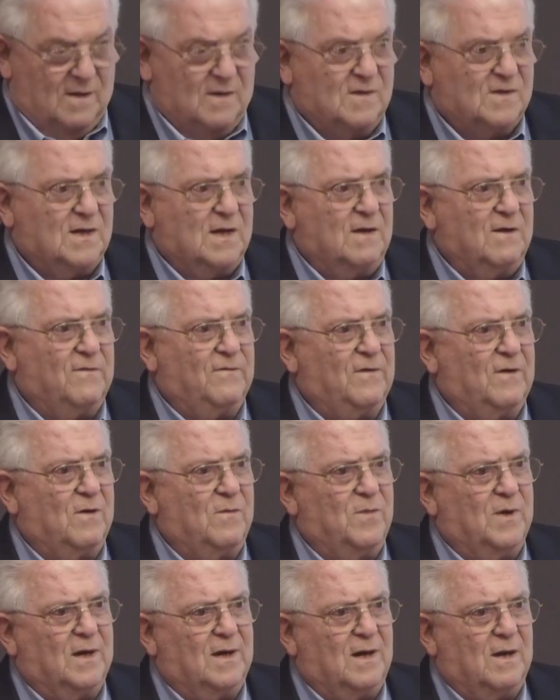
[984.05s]

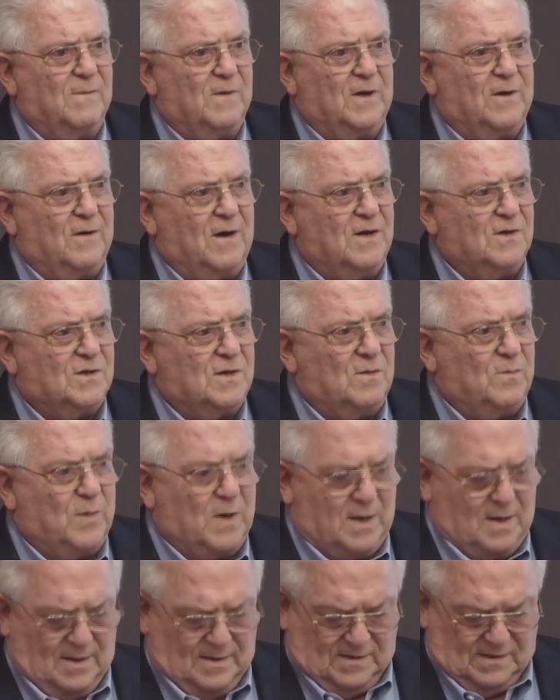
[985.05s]
xenophobic immigration
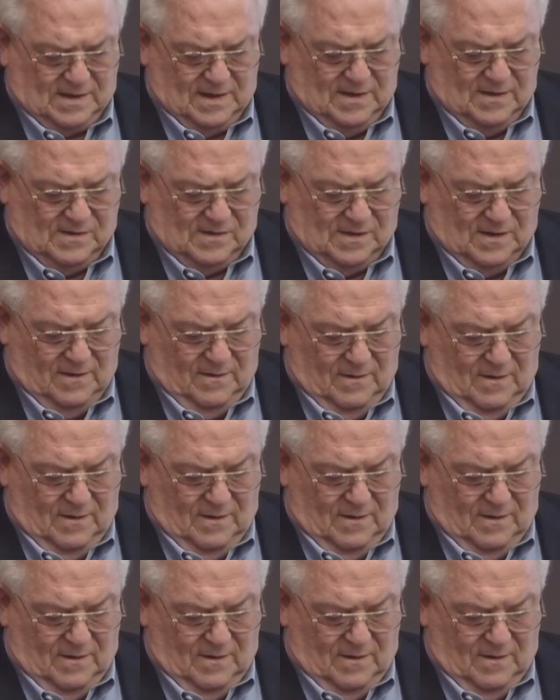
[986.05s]
policies,